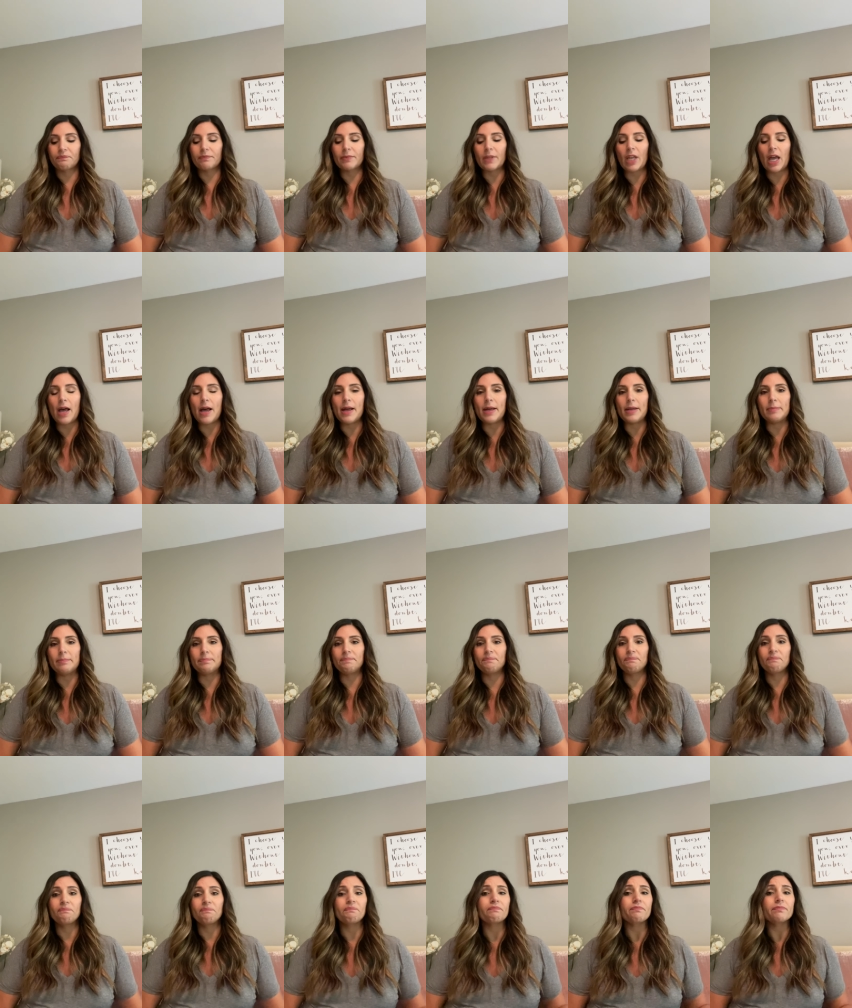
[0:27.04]
um,
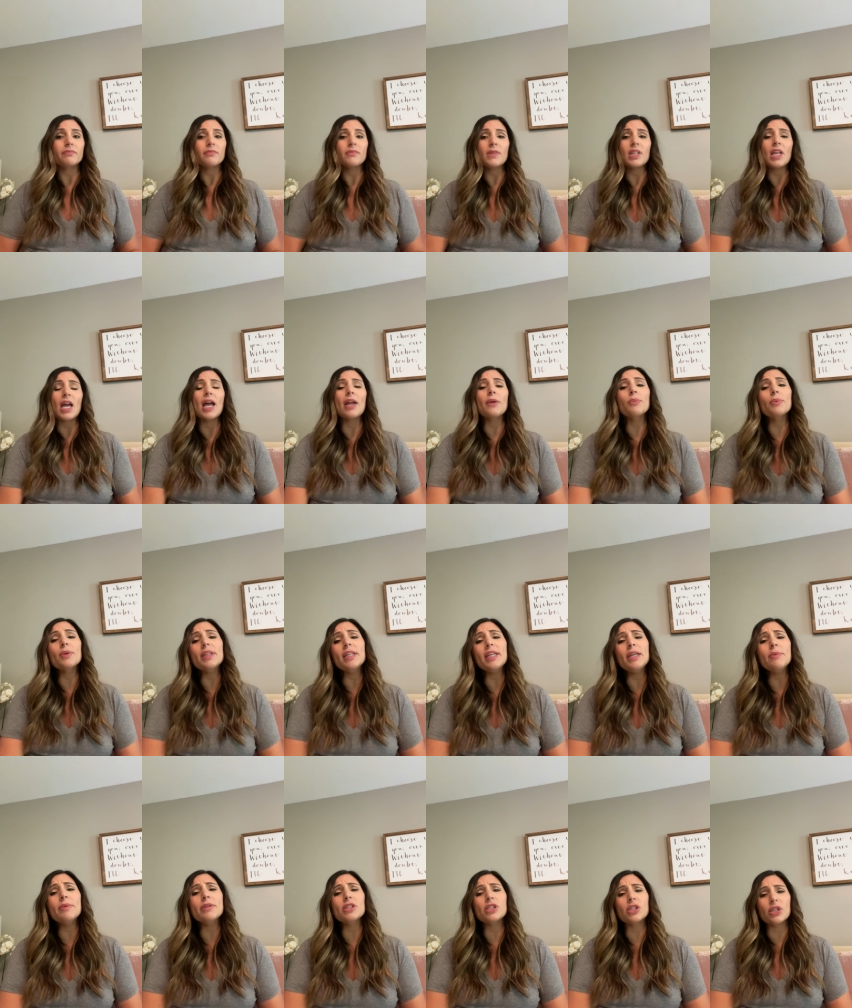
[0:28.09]
I really
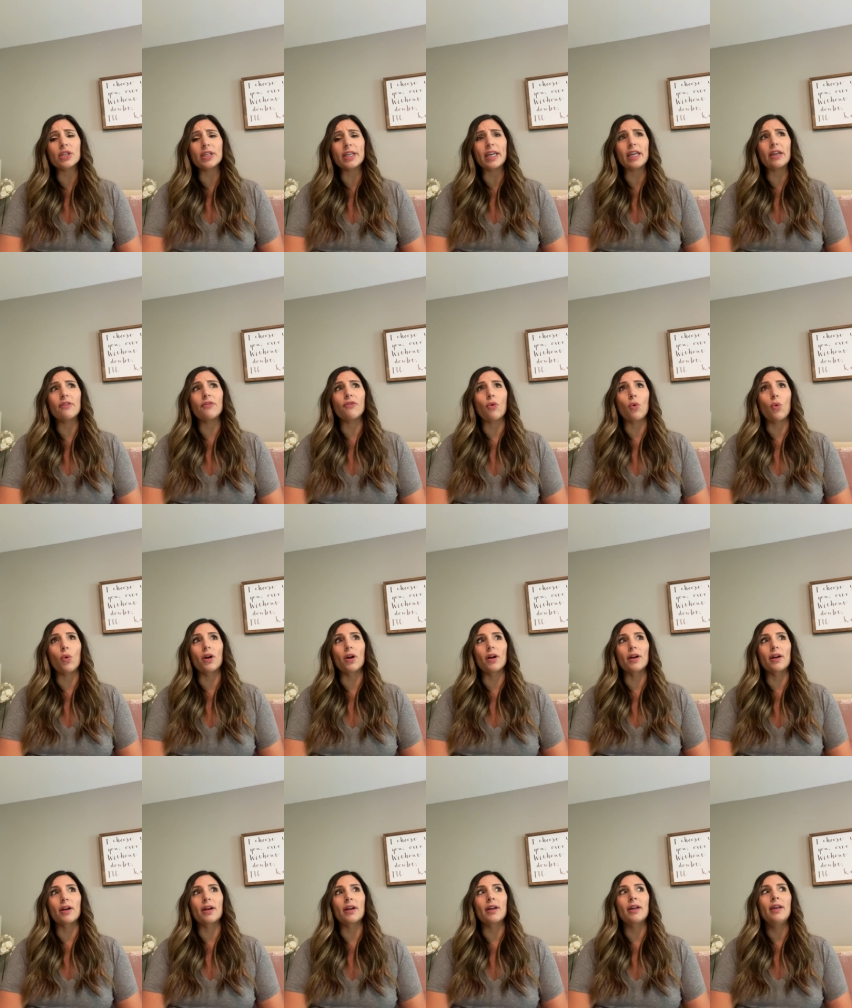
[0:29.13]
was looking
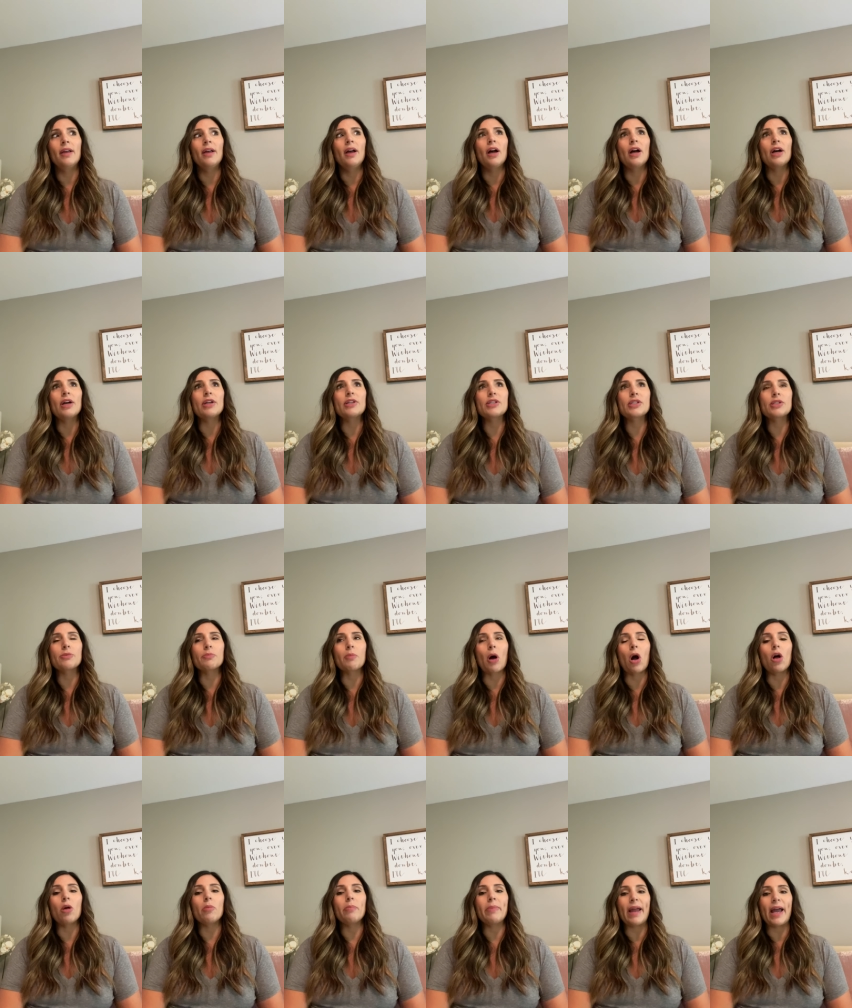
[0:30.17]
for a
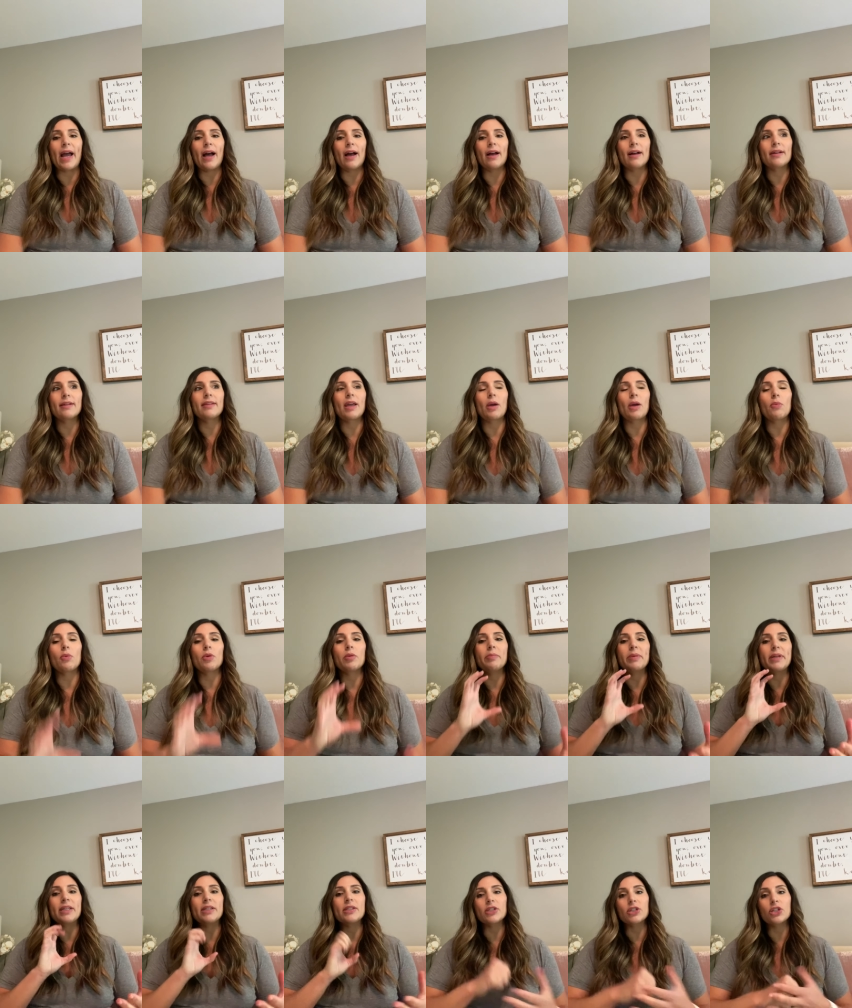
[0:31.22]
small bag that would
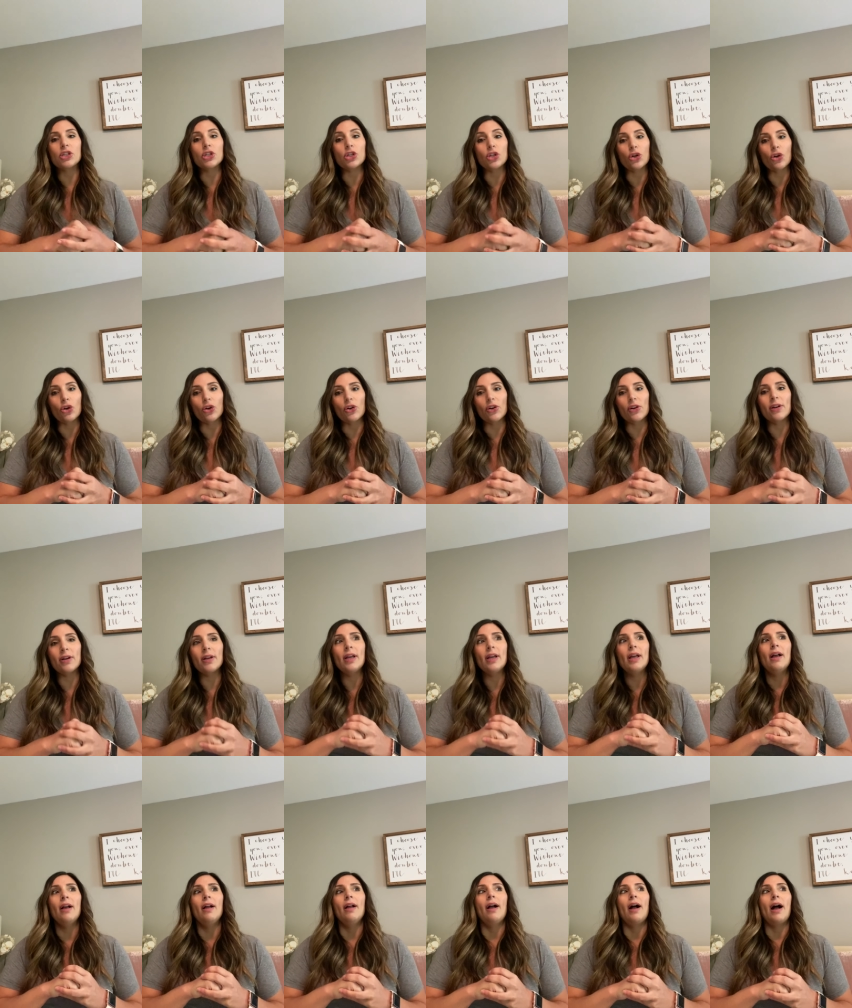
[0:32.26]
be secure
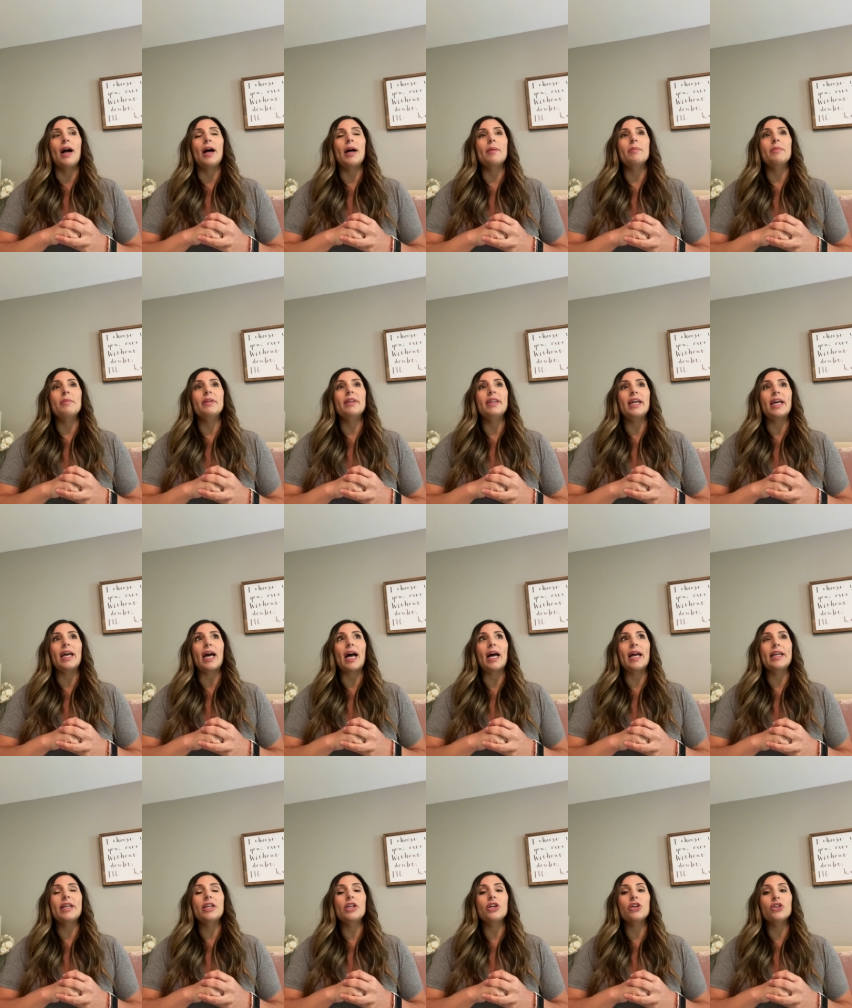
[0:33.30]
um, that
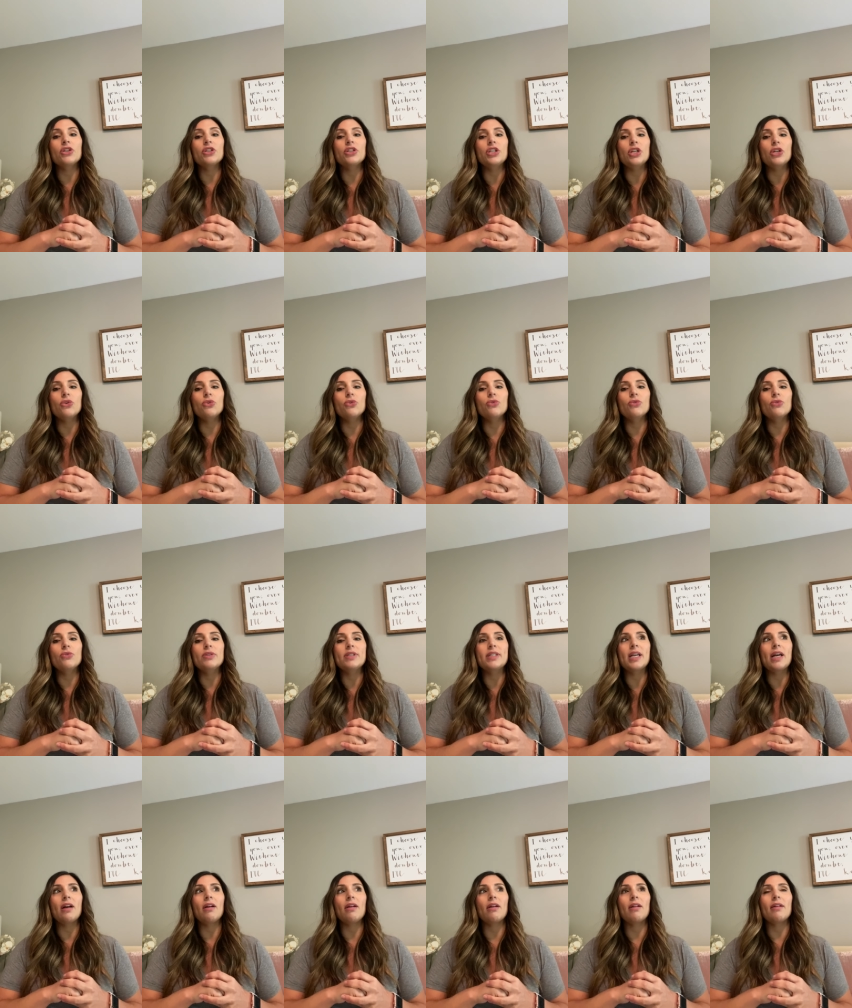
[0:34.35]
I could use
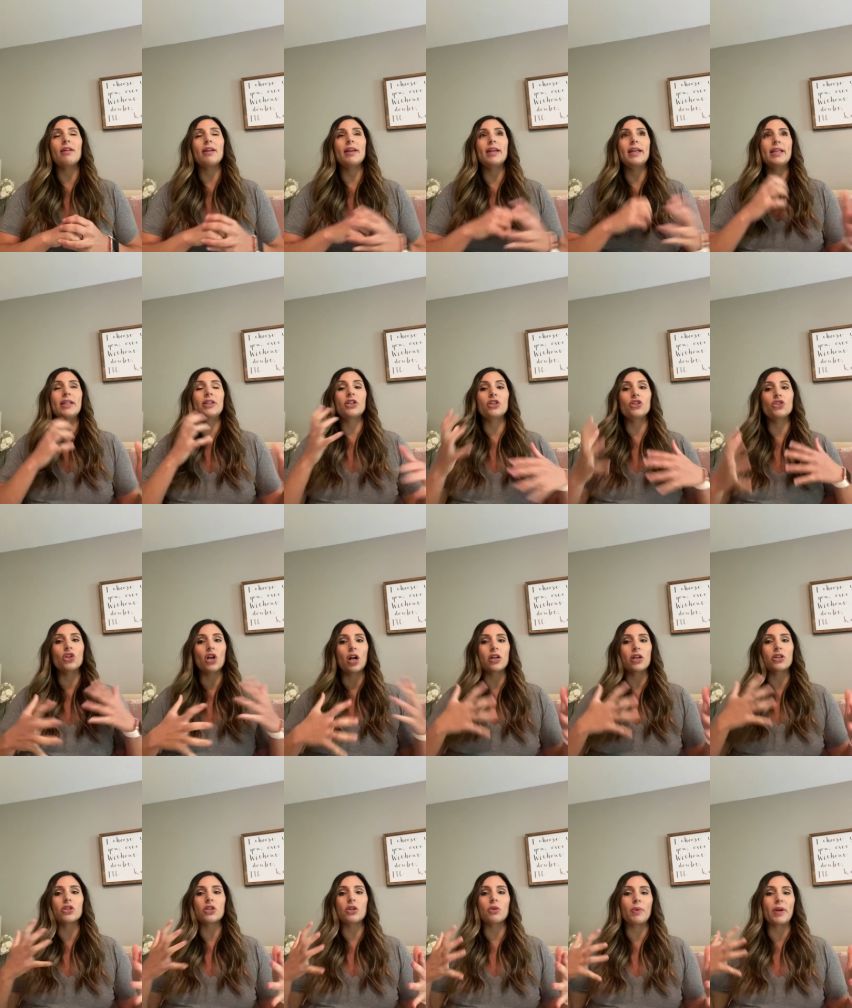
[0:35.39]
in
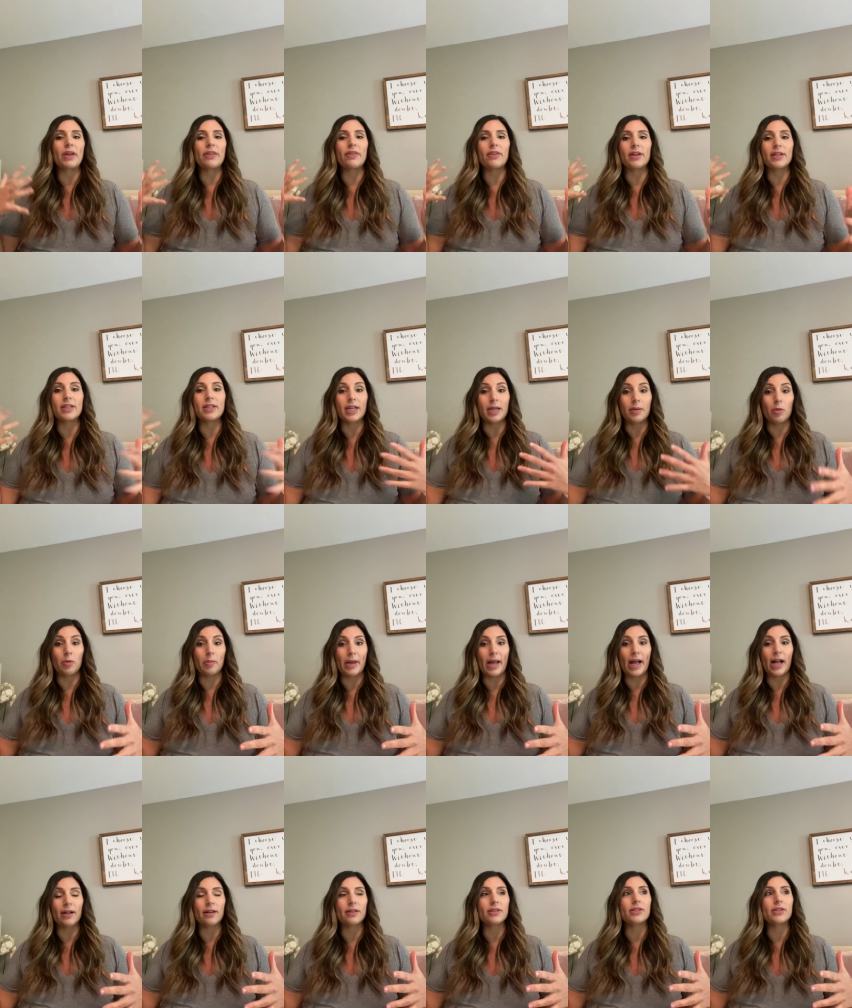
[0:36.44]
conjunction with a diaper bag.